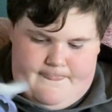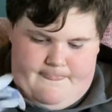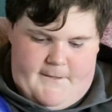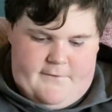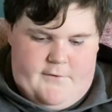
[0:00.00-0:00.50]

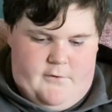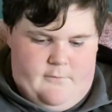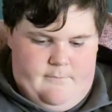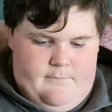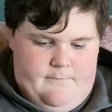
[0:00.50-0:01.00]
Nice
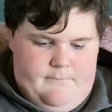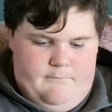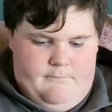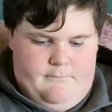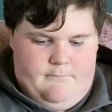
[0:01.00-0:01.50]
little
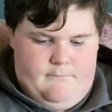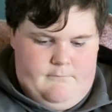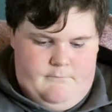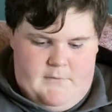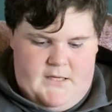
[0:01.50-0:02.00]

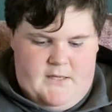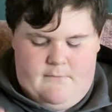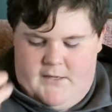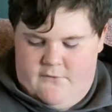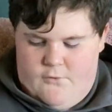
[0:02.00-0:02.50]
mini
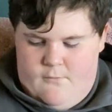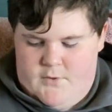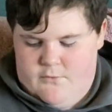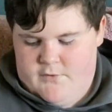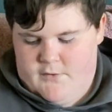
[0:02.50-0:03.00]
micro
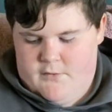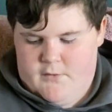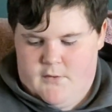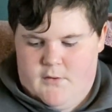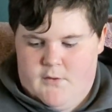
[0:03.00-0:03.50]
Medusa,
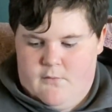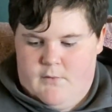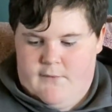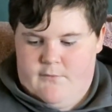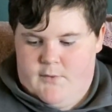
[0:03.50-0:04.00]

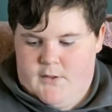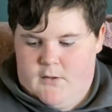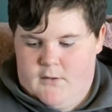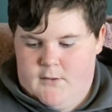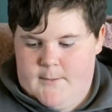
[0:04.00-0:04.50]
whatever you want to
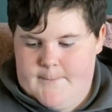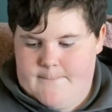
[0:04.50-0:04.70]
call it.